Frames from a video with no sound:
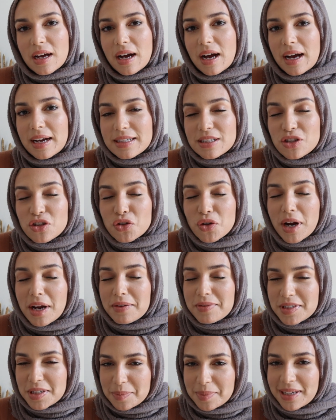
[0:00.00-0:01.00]
I
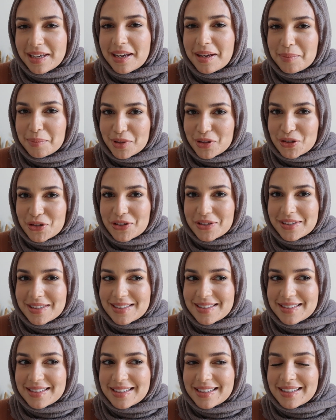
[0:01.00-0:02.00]
strive to be
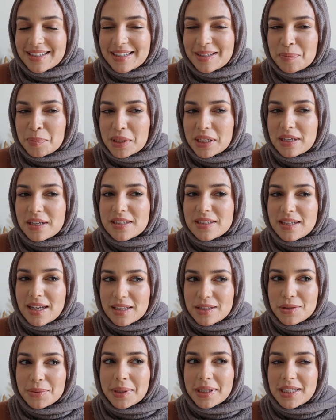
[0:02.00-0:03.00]
ambitious because
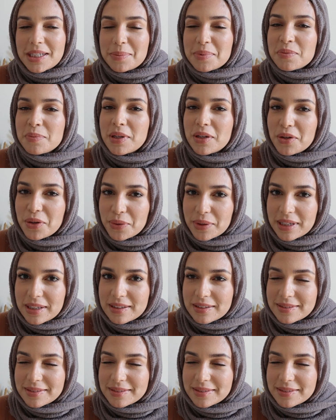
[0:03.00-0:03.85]
that's what keeps me going.